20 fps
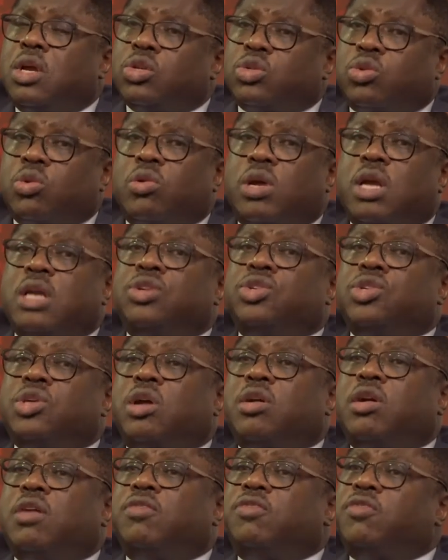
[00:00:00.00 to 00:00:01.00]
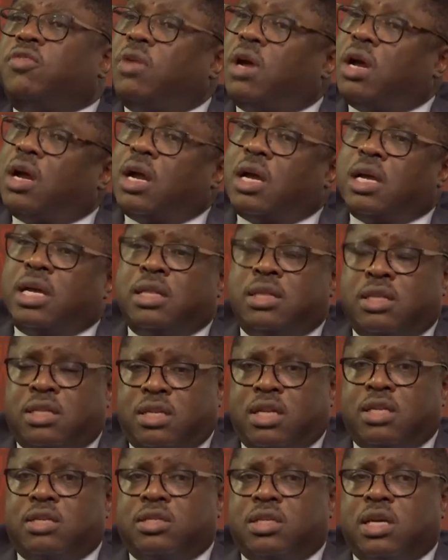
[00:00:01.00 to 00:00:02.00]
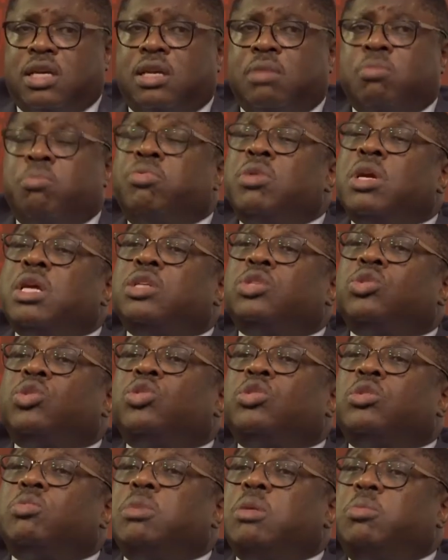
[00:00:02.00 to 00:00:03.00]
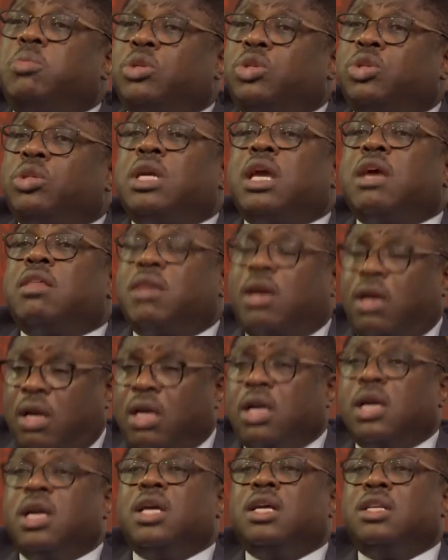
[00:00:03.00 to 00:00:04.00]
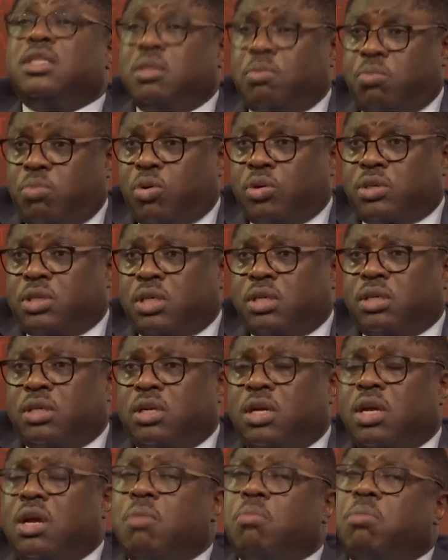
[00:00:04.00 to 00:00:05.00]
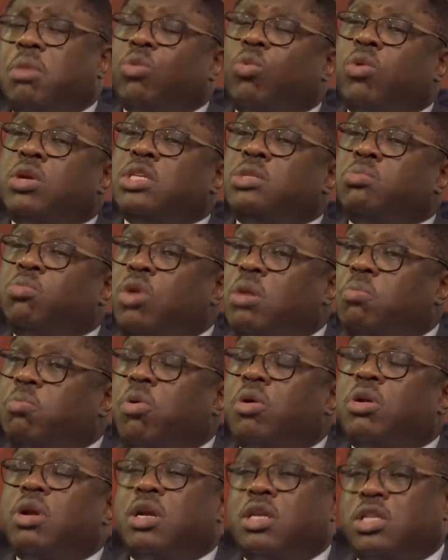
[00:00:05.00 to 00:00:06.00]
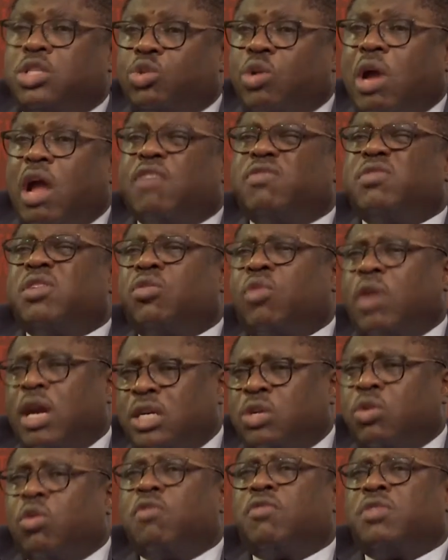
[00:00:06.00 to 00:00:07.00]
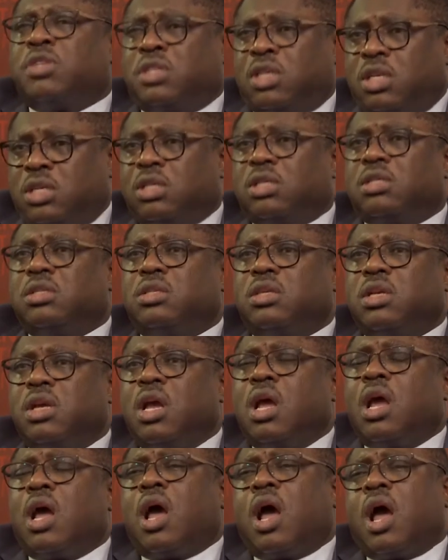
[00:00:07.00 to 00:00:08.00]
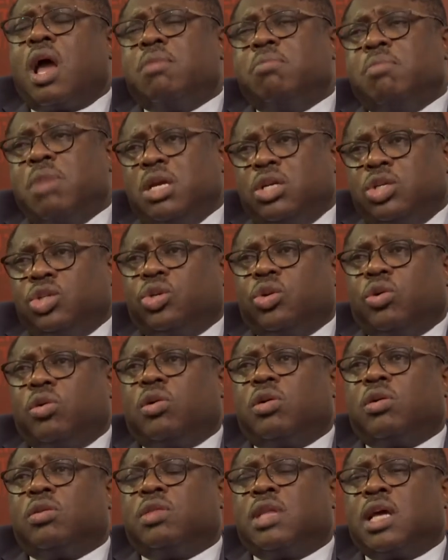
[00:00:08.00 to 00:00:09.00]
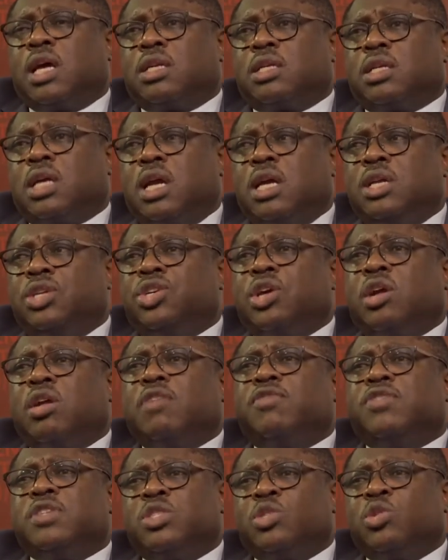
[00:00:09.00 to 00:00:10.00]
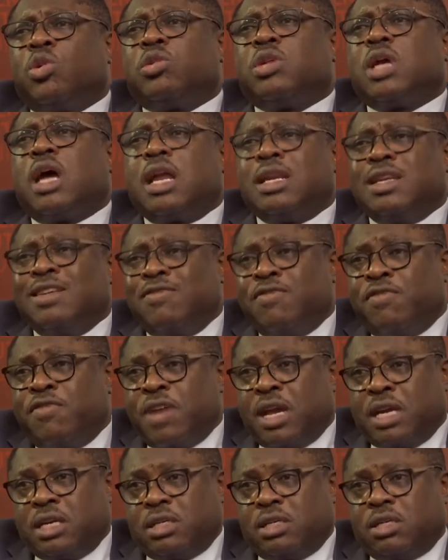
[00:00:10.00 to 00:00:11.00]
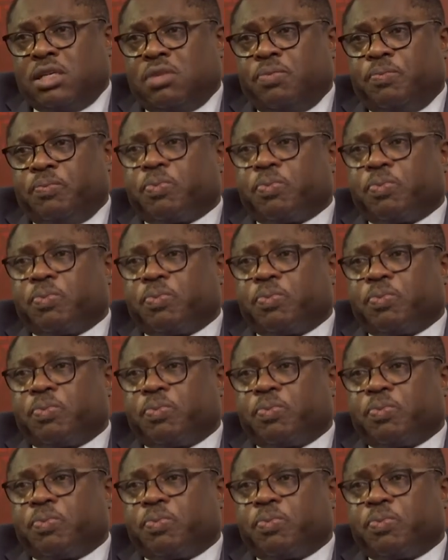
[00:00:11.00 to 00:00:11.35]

So AGRF, in the sense that it brings those people together, is important. But what is more important is to have the right conversations and make sure that AGRF is not an event,